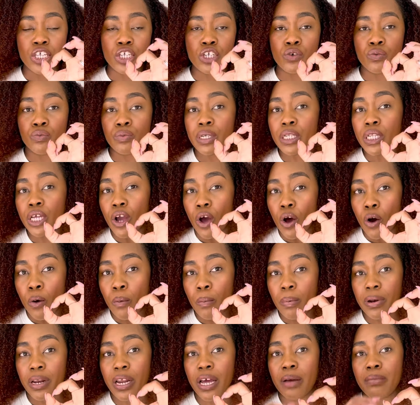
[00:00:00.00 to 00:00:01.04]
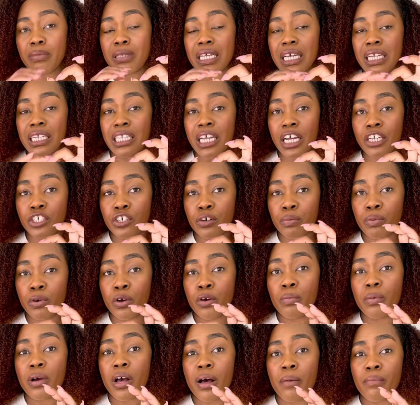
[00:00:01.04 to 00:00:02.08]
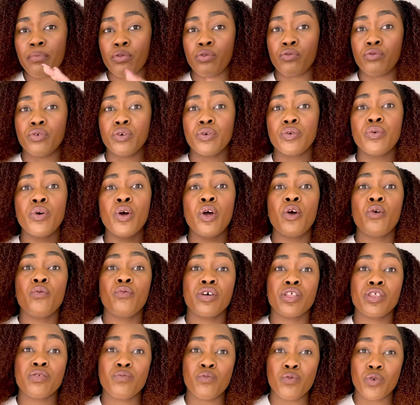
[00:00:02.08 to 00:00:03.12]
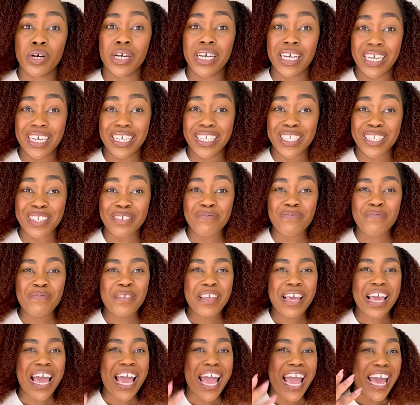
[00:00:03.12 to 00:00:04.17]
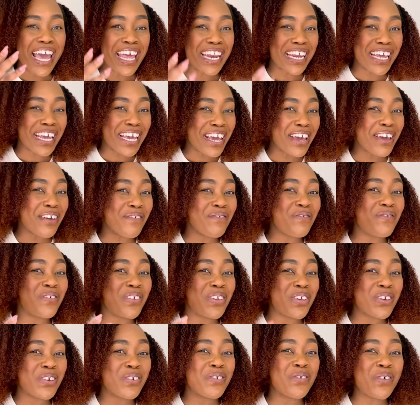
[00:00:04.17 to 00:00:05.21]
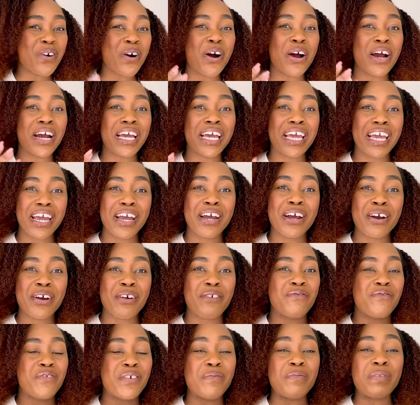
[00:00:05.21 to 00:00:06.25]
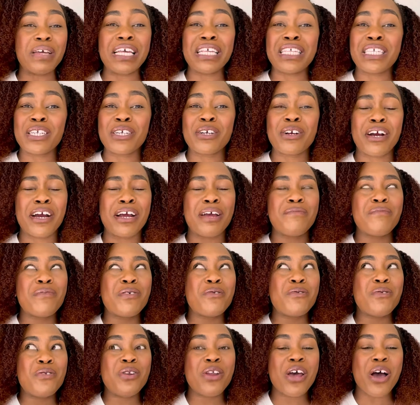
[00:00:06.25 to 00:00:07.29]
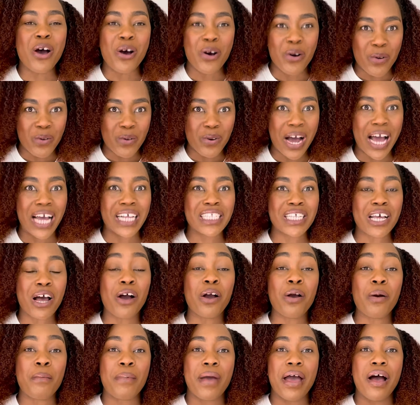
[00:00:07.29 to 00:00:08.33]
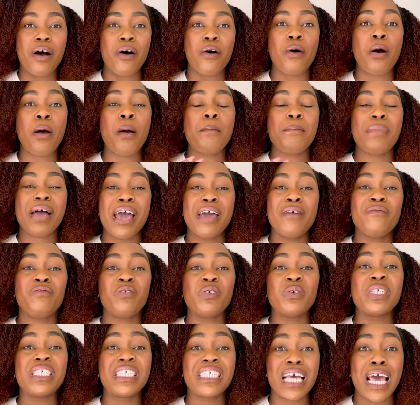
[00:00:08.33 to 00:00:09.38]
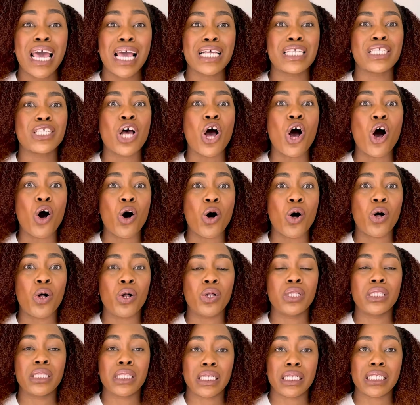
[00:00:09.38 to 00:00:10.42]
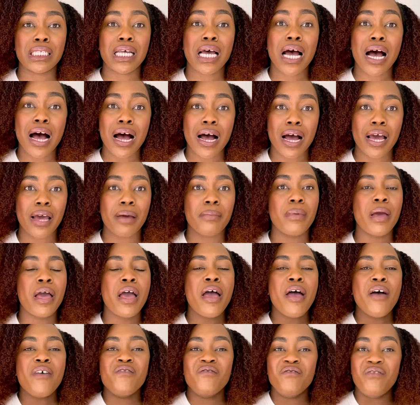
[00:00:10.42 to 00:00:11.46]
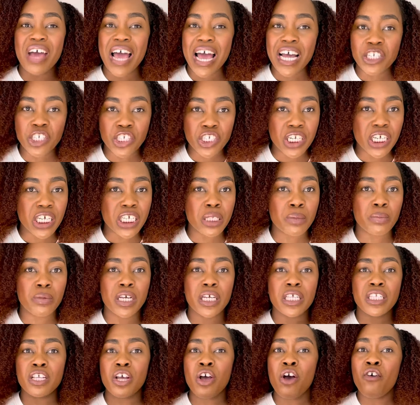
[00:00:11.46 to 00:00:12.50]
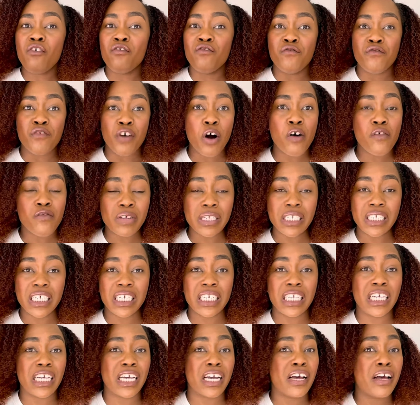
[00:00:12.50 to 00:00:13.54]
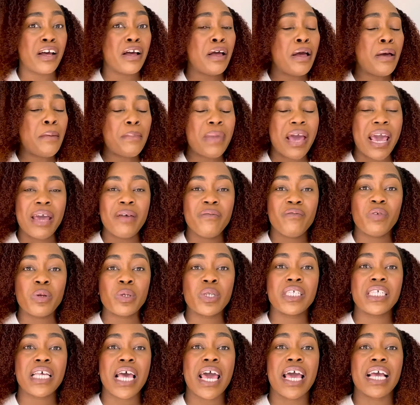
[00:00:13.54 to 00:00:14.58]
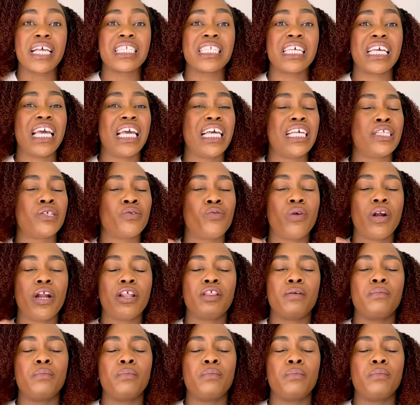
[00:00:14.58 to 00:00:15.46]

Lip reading: to really open up to let your poop come through with more ease. And if you are here from Instagram, you know I talk about painful sex all the time. Vaginismus, vulvodynia, painful sex is one of the